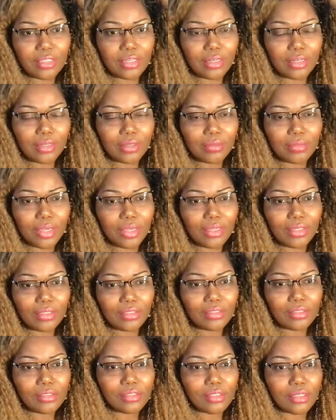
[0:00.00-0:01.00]

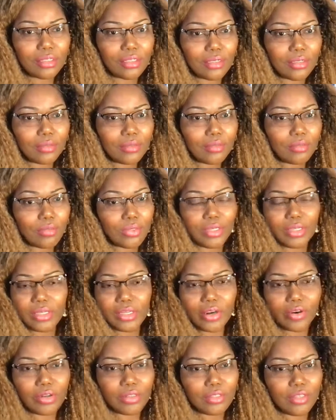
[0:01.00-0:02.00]
And we
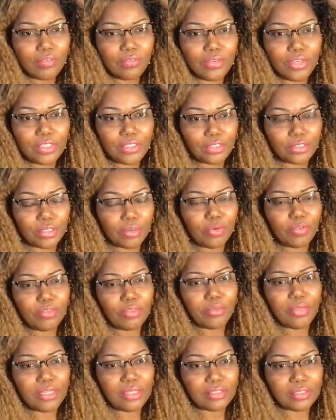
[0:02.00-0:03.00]
currently feature some of the
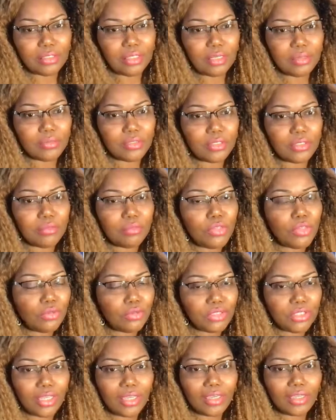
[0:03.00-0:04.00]
biggest names in
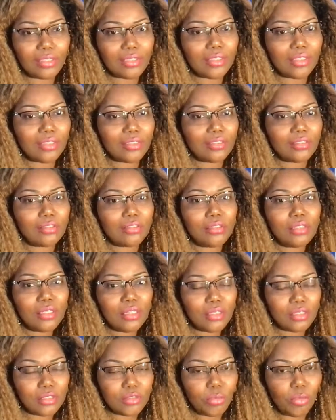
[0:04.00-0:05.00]
music and
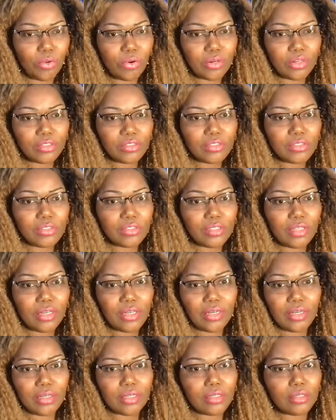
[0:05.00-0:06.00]
sports,
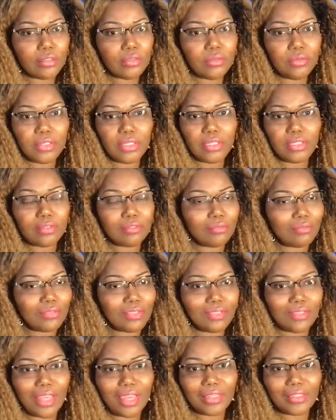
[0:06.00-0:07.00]
including the
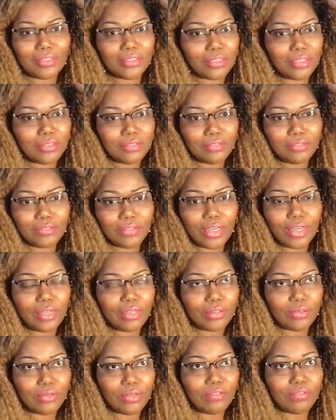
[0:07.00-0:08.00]
likes of,
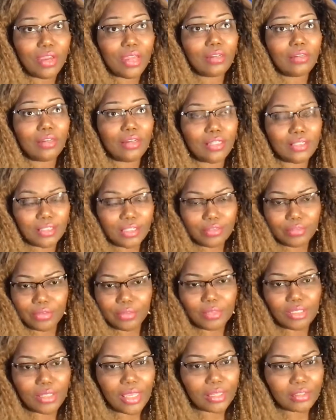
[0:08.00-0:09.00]
we've had content from
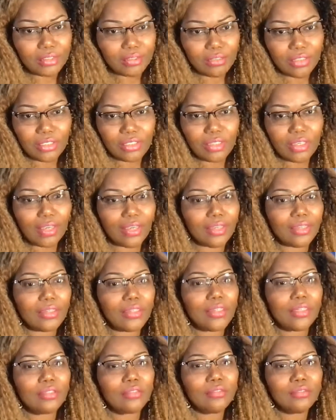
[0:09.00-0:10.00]
the likes of Lady
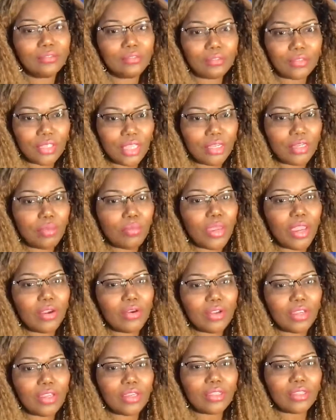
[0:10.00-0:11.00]
Gaga, Katy
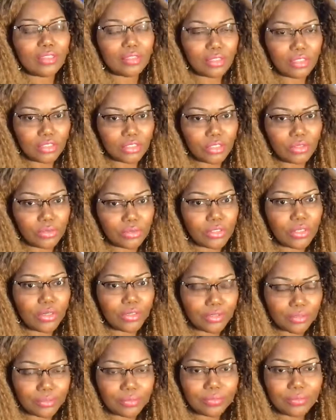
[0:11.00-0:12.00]
Perry, and the list goes
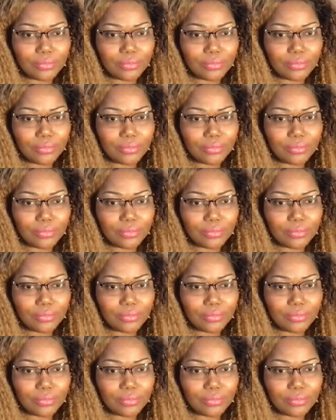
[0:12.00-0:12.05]
on.